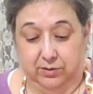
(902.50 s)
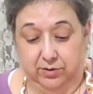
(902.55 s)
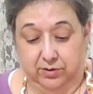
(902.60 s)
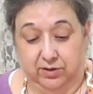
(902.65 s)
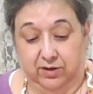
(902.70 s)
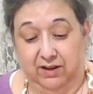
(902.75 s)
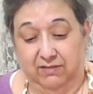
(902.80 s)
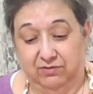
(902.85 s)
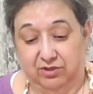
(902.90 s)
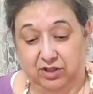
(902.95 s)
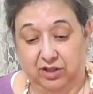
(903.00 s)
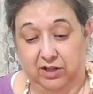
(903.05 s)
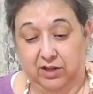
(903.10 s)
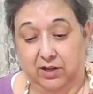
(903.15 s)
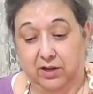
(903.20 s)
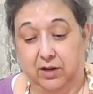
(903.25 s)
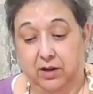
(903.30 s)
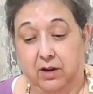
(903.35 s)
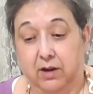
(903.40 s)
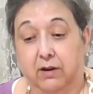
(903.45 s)
there's enough chicken
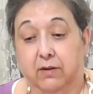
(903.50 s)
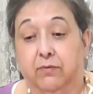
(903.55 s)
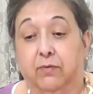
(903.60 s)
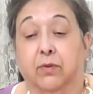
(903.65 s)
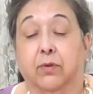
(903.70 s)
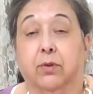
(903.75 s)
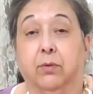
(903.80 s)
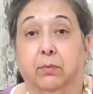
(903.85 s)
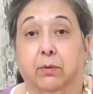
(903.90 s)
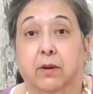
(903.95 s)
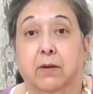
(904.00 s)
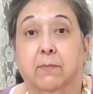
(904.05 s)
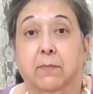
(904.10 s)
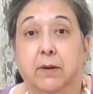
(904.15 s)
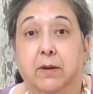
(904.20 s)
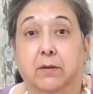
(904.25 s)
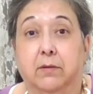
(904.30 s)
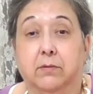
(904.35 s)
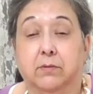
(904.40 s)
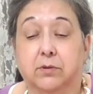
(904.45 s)
in here for 3
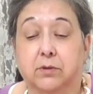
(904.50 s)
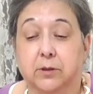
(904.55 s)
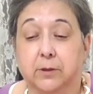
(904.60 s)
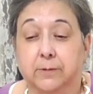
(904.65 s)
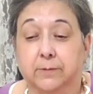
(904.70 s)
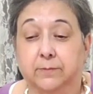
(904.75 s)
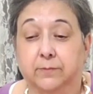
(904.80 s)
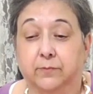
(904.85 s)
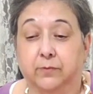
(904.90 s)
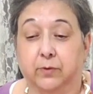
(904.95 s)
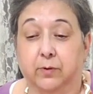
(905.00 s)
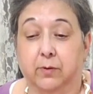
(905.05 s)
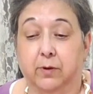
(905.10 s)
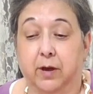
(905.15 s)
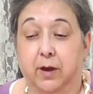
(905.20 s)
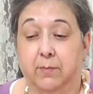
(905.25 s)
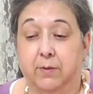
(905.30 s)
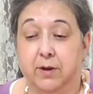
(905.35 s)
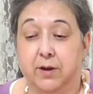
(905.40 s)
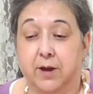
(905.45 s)
meals for
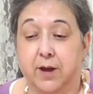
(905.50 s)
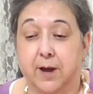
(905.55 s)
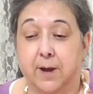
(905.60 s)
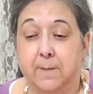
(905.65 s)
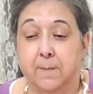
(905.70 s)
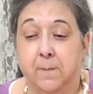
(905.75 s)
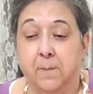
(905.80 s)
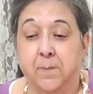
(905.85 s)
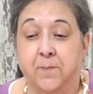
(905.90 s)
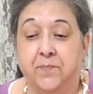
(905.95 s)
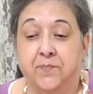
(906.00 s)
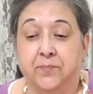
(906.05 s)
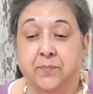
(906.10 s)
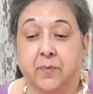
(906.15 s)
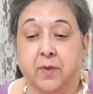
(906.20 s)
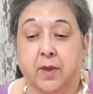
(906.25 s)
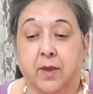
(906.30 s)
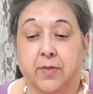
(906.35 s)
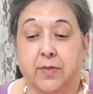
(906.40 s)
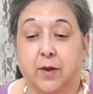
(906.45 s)
hubby and I
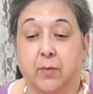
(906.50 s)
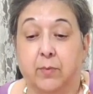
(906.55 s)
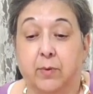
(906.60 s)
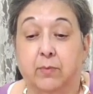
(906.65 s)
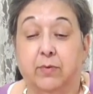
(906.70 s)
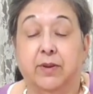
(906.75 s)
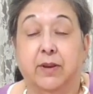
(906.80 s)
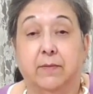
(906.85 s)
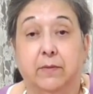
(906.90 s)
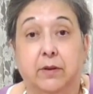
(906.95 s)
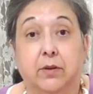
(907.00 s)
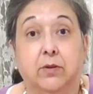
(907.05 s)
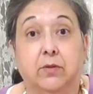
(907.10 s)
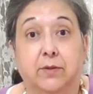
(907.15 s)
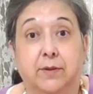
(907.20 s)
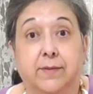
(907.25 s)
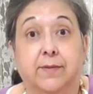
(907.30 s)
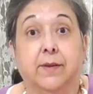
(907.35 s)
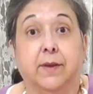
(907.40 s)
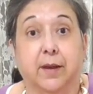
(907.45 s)
that we will definitely do
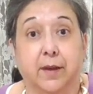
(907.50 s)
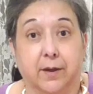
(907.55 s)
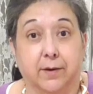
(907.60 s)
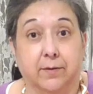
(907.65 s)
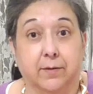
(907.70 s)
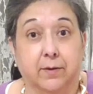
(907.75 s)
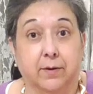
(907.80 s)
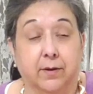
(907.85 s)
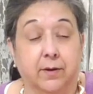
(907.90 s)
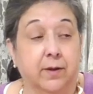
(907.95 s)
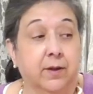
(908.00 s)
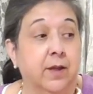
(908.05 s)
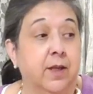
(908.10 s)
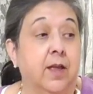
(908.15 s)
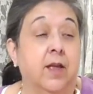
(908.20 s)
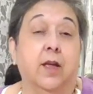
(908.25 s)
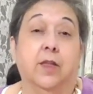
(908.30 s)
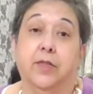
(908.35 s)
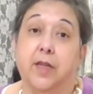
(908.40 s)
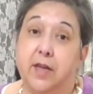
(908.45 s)
this again.
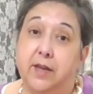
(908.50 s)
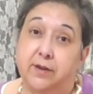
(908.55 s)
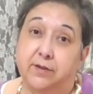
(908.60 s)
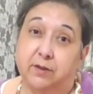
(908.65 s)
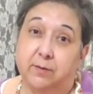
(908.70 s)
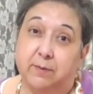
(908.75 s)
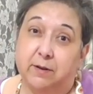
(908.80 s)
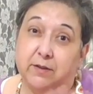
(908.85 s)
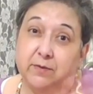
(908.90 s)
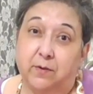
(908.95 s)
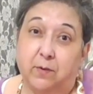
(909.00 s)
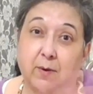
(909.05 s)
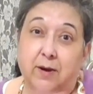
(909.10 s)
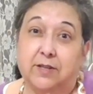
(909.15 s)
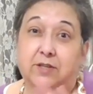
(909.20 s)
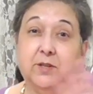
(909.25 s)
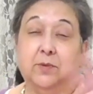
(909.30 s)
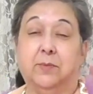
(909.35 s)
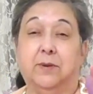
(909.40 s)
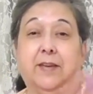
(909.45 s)
Thank you so much for
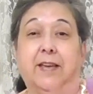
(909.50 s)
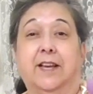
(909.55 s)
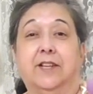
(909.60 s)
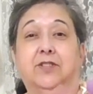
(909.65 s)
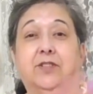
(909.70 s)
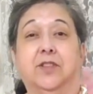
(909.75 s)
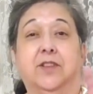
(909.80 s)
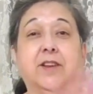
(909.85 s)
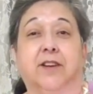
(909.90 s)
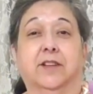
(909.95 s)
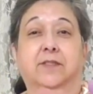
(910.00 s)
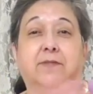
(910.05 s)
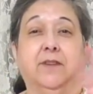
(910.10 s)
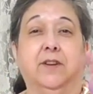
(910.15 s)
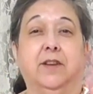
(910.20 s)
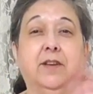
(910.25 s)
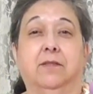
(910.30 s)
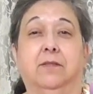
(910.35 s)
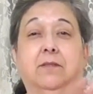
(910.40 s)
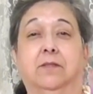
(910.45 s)
watching. We'll catch you in the next
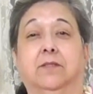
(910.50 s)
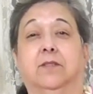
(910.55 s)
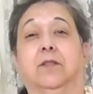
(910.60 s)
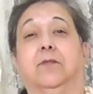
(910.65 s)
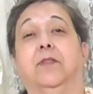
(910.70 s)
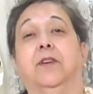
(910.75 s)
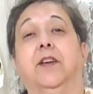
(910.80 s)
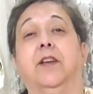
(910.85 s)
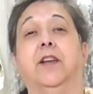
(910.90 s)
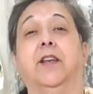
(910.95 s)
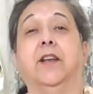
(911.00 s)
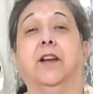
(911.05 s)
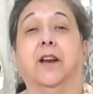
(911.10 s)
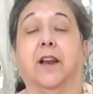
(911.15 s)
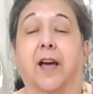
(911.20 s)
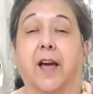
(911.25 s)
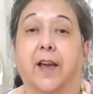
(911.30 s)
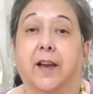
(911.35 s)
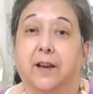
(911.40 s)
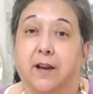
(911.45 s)
video. Don't forget to hit
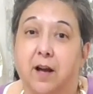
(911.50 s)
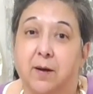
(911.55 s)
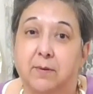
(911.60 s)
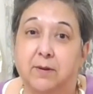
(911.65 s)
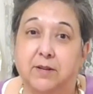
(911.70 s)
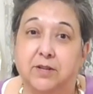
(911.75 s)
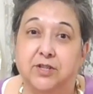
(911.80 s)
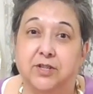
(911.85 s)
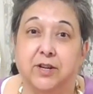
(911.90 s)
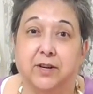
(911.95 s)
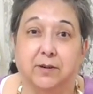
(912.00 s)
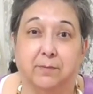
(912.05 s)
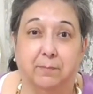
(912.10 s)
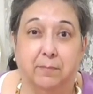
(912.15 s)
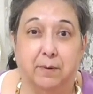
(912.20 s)
like, comment, and share.